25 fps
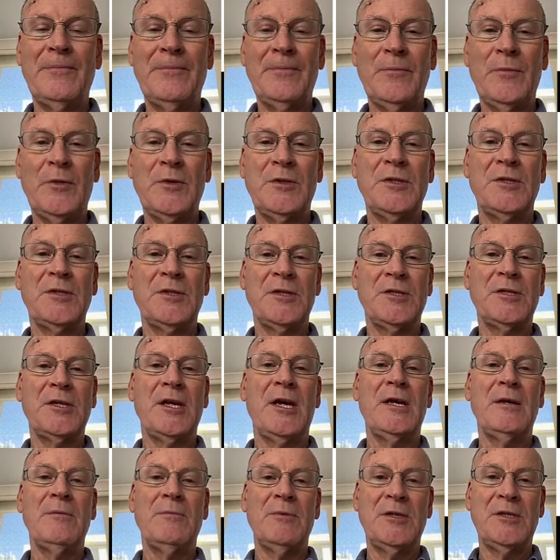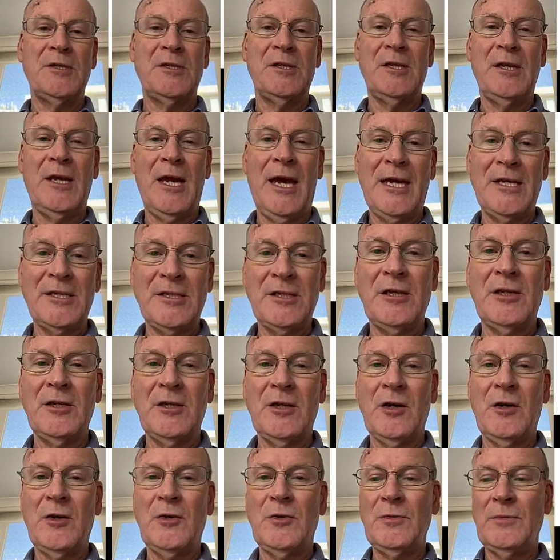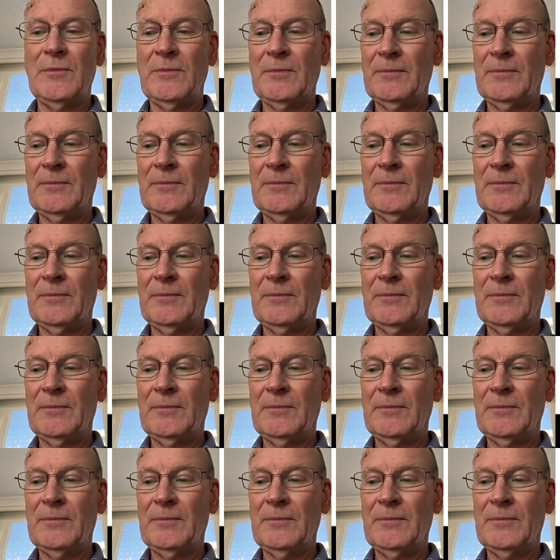which is the same as the ASCII code.